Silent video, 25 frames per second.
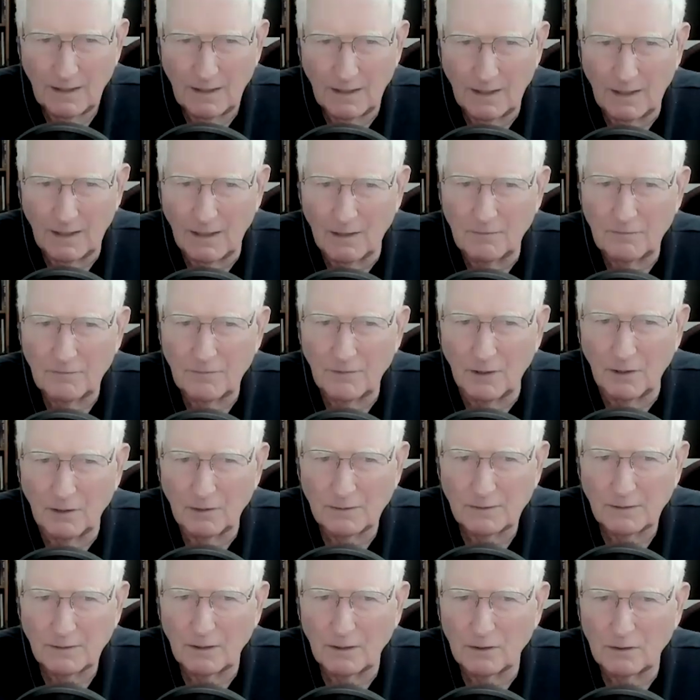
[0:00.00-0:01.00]
And I
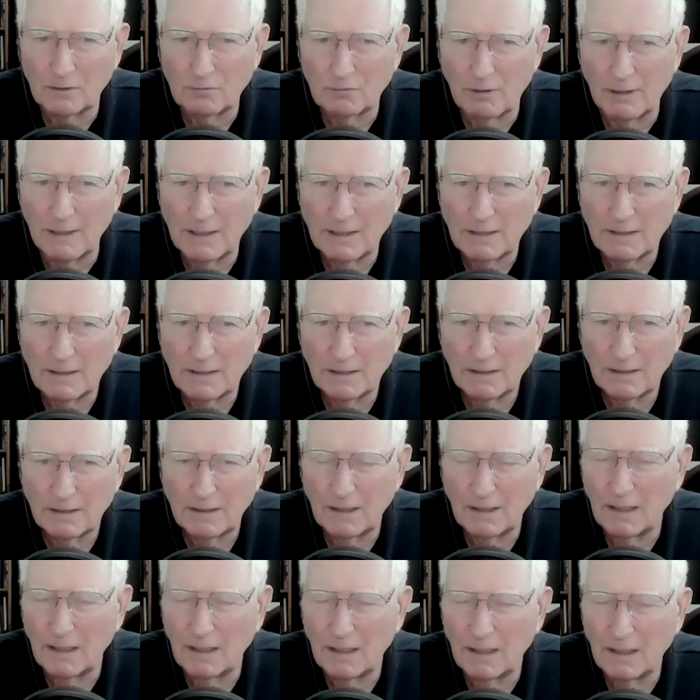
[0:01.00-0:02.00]
felt a great,
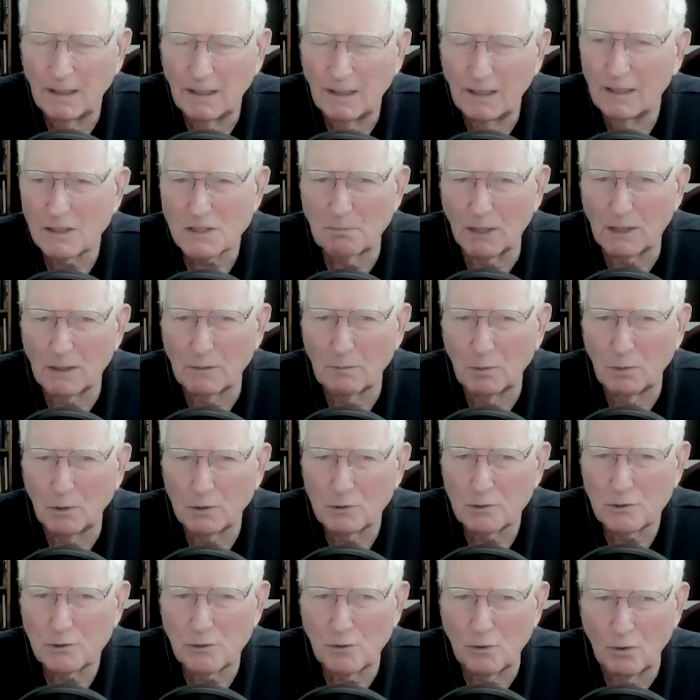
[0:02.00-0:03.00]

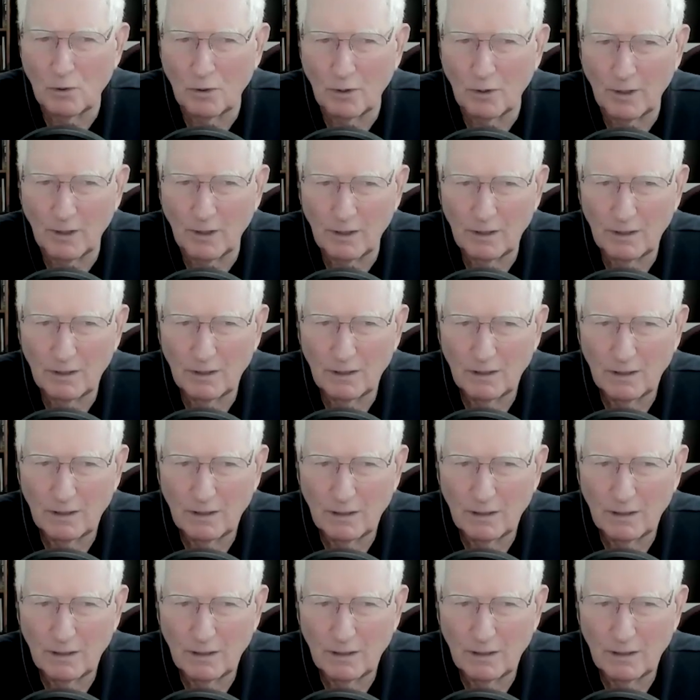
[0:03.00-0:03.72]
inexplicable joy,